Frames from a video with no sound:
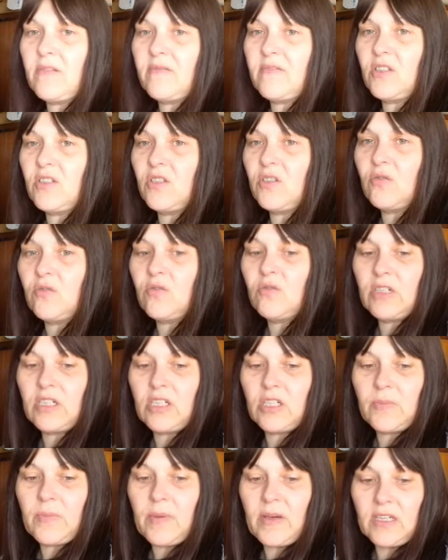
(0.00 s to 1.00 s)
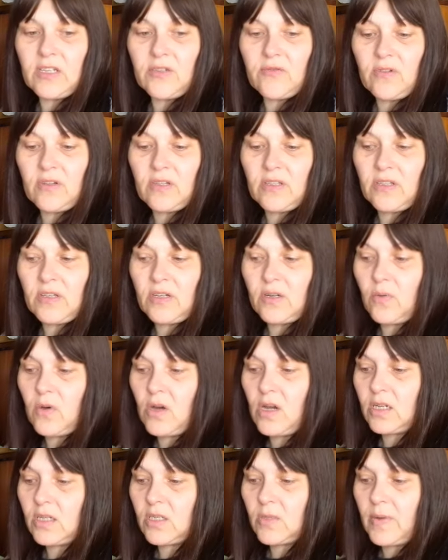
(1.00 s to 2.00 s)
of a storage space rather than a
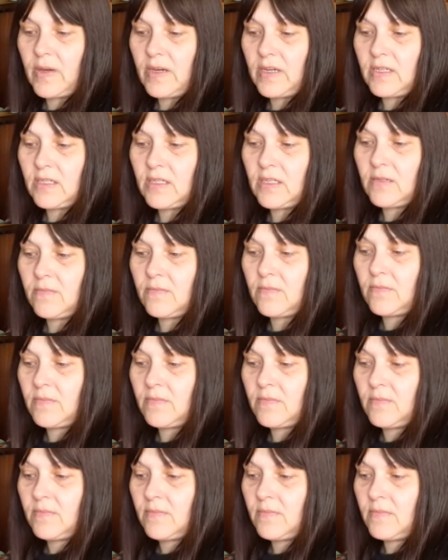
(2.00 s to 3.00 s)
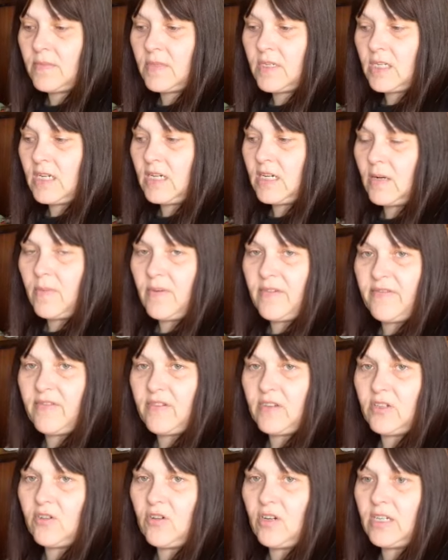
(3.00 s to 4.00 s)
workspace. It's a little bit
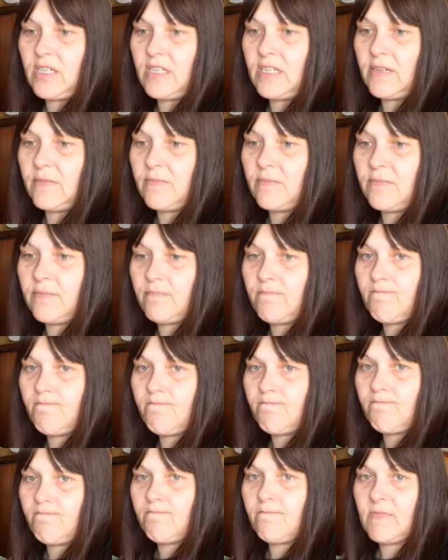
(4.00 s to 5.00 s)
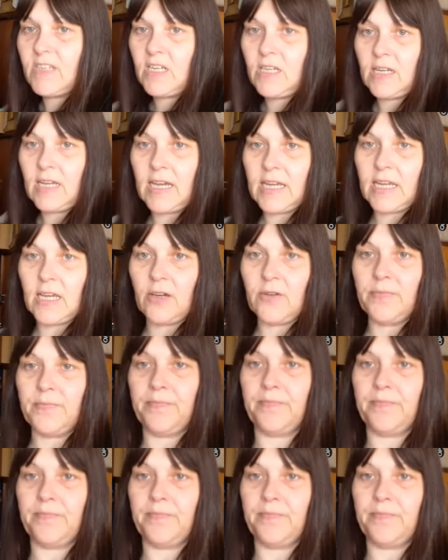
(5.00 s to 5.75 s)
frustrating. Hey ho.